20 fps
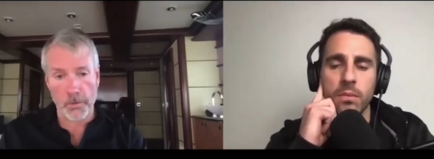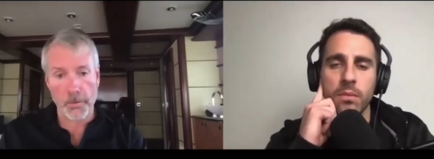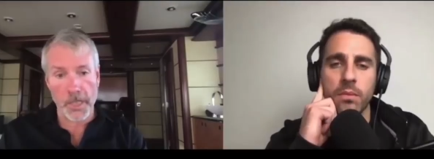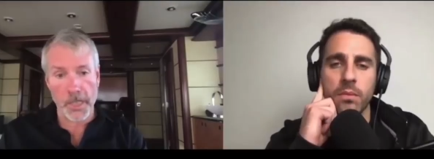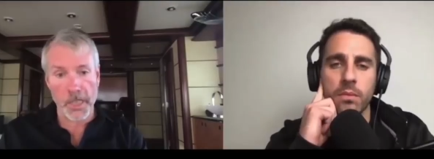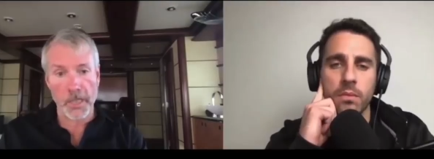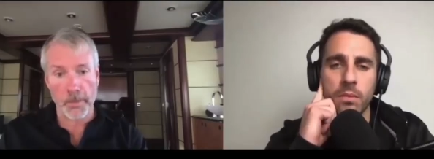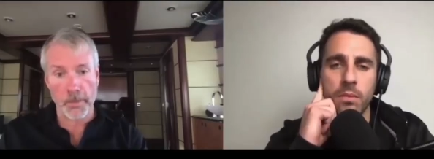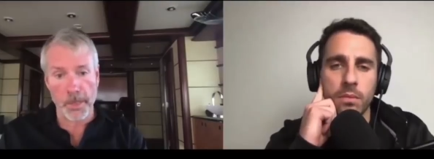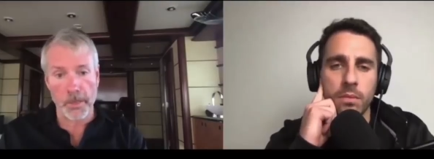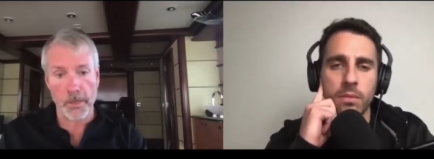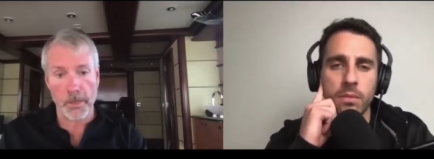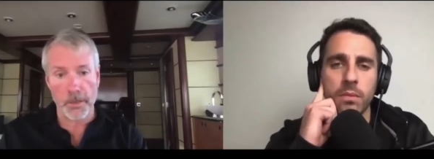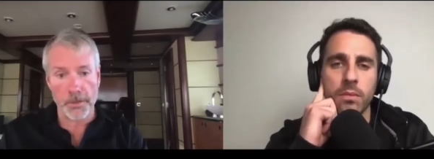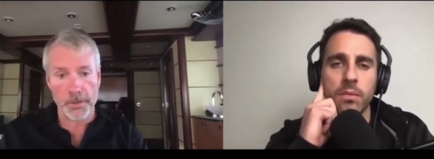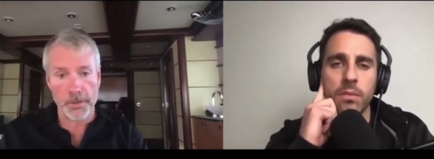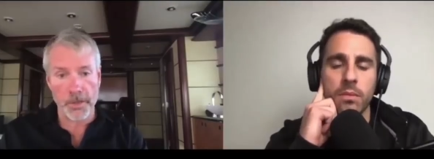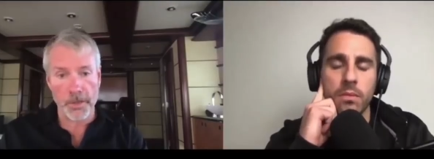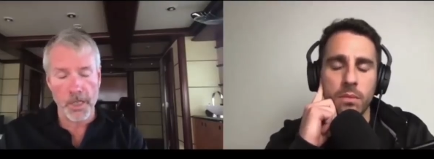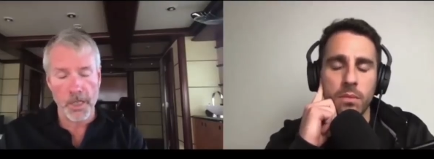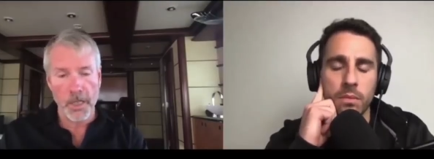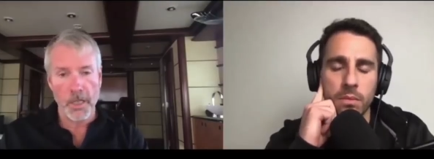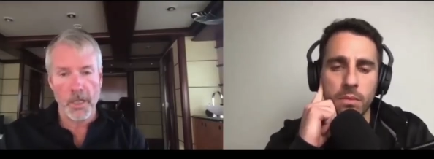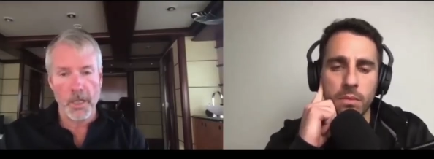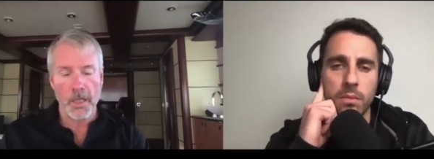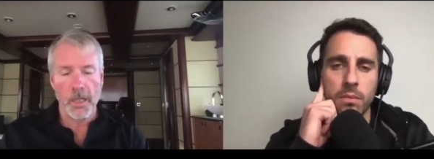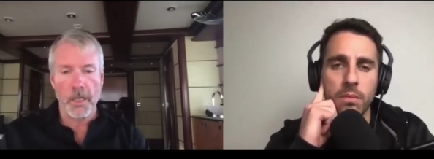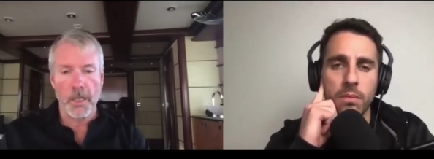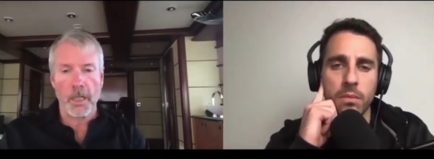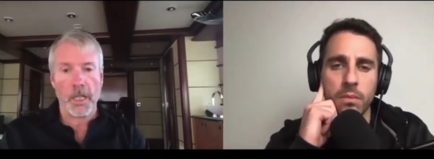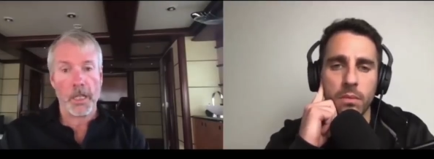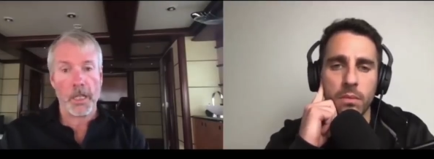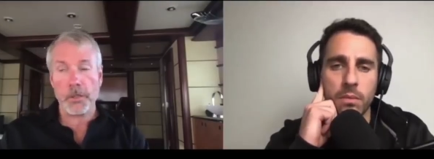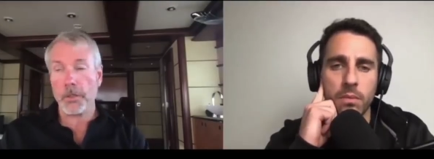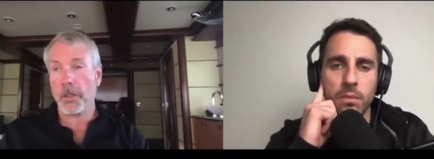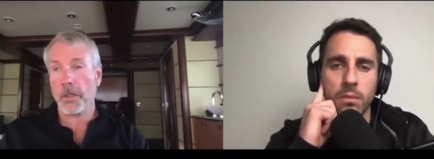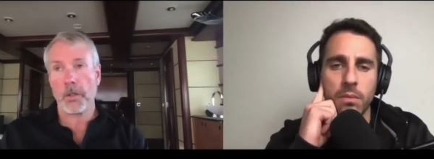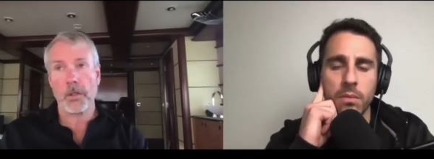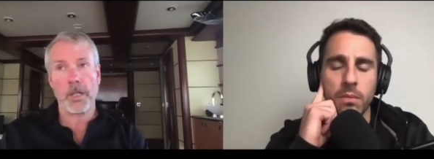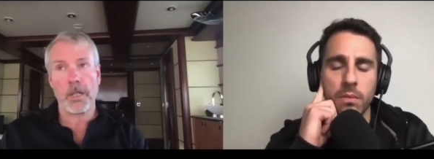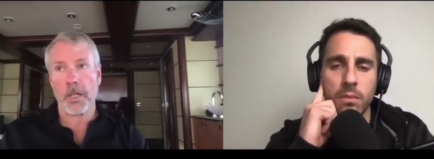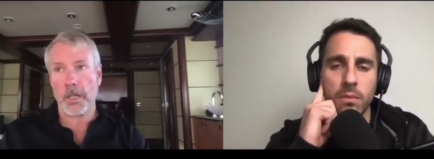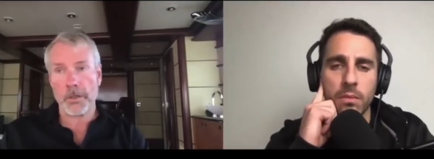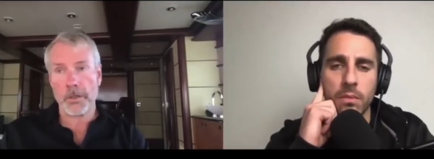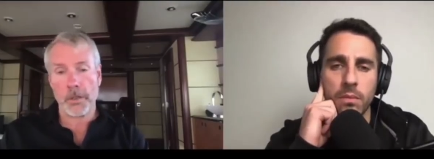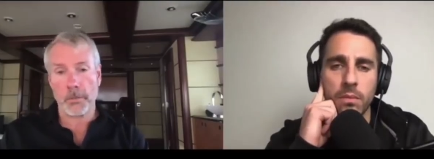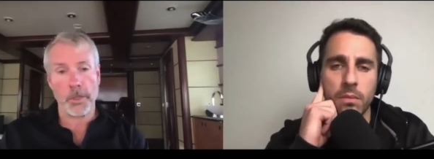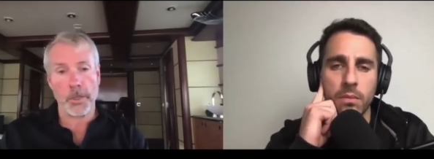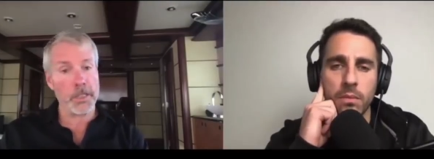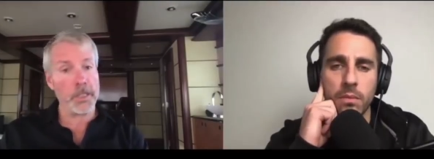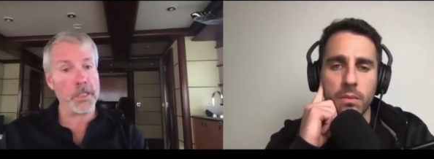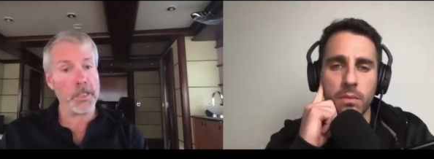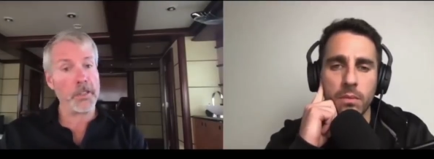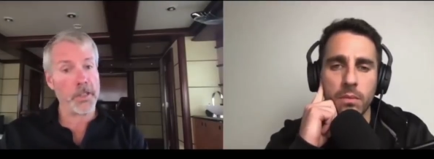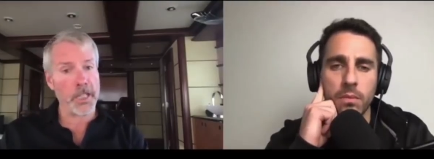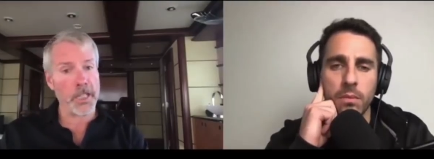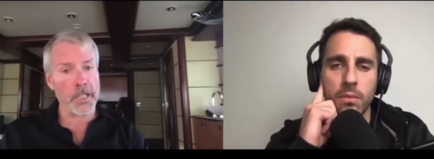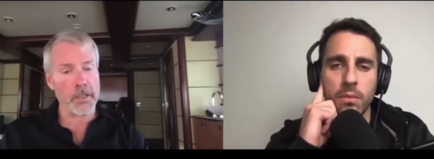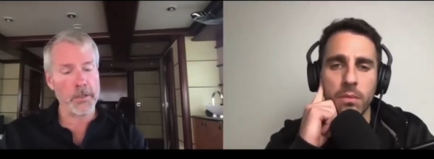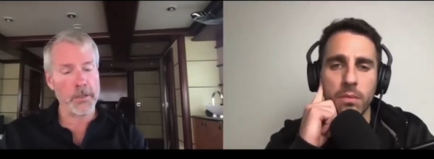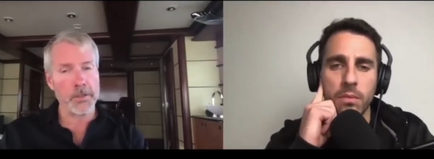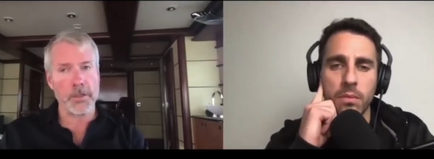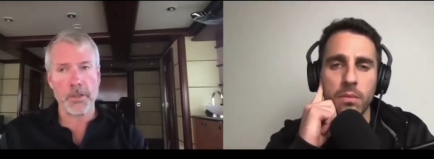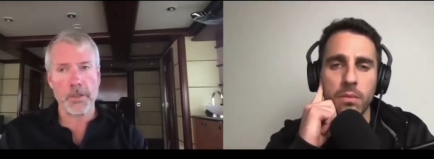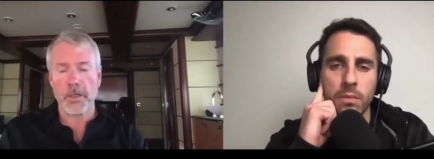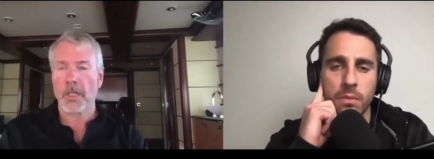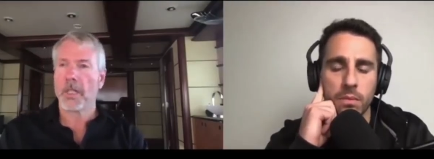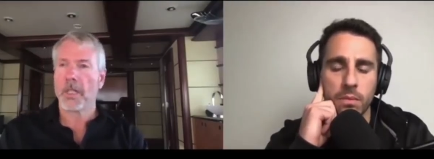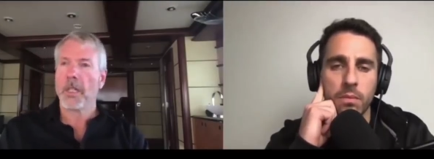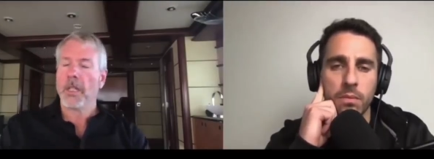Speaker 1: T-bills. And you don't contemplate anything else.